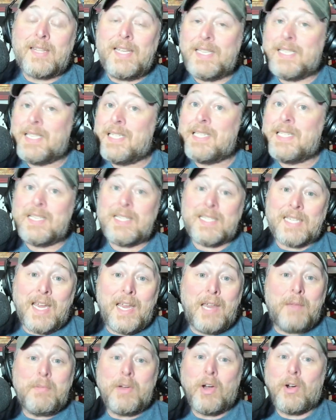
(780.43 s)
this is a
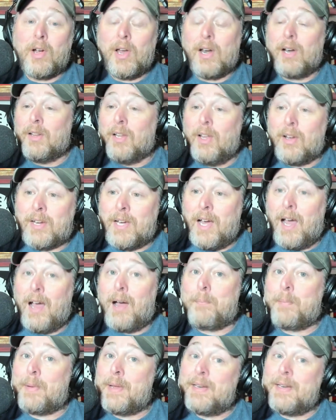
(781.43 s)
team you're going to look
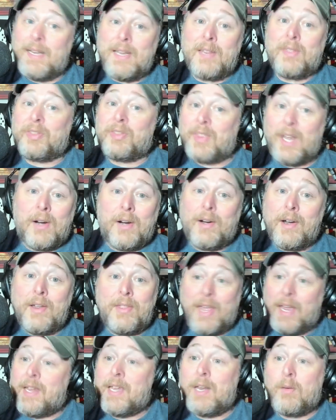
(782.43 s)
up, and in
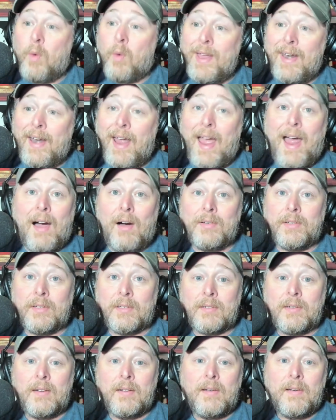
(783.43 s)
theory they could win out.
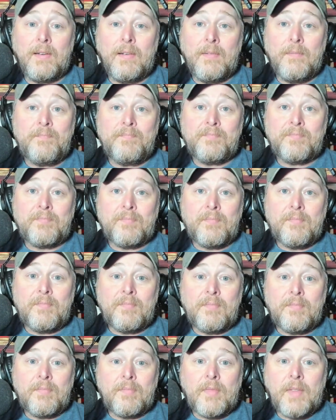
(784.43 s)

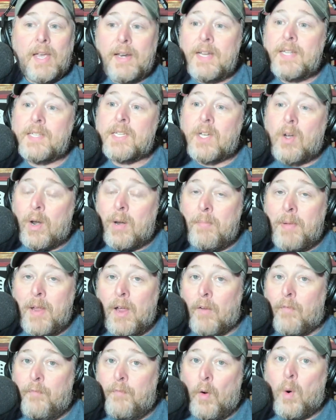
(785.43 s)
And it's going to
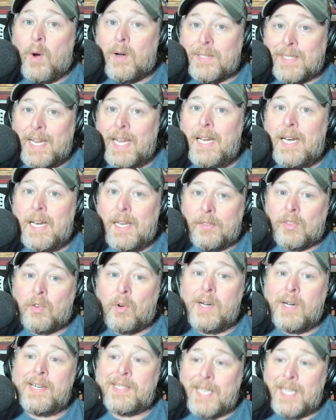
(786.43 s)
be a fourteen and
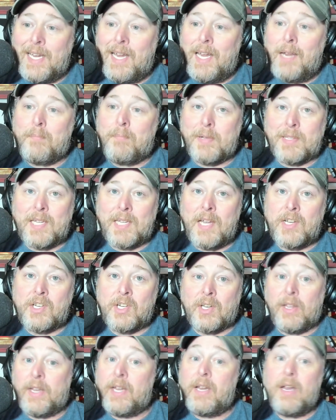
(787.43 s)
three team
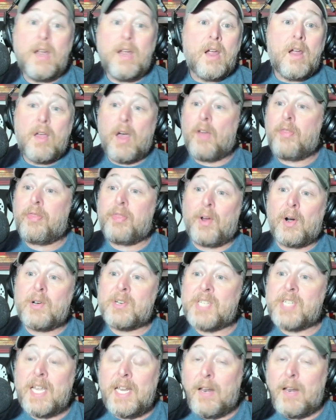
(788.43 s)
potentially, a
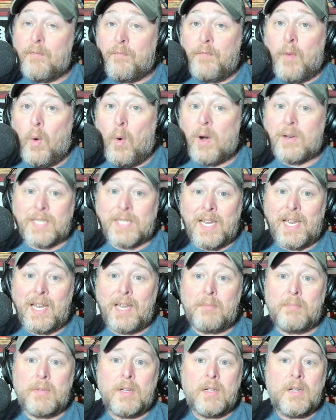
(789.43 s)
thirteen and four
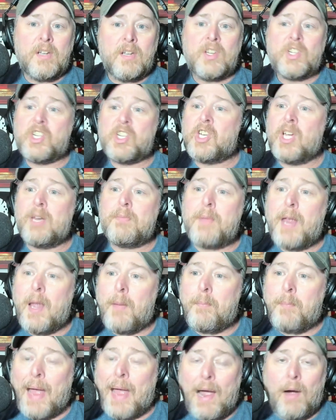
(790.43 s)
team. Should be
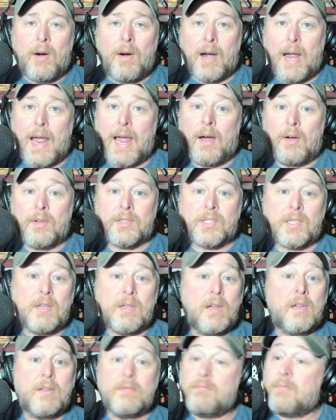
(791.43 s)
a powerhouse.
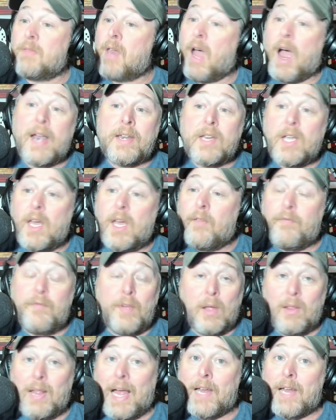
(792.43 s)
Not going to
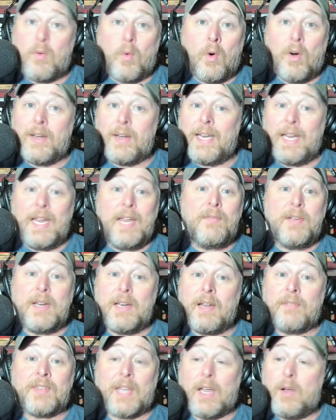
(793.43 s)
feel like one
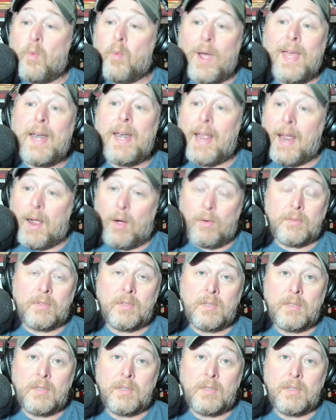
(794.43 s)
even if they win out.